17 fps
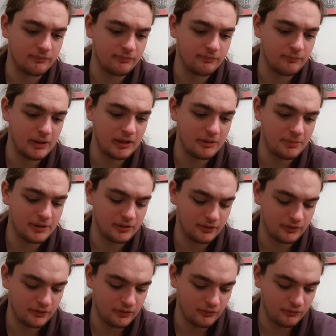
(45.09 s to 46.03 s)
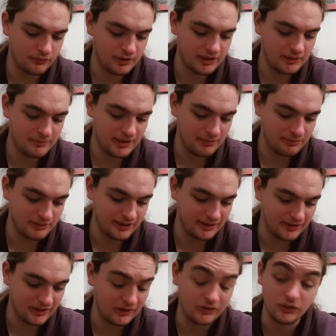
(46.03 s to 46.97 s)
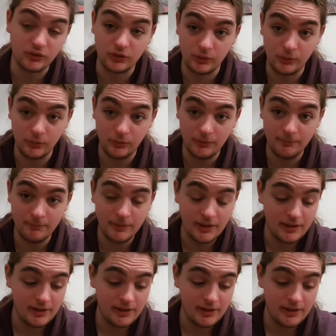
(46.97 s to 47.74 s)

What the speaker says: mainly because not really many places do them.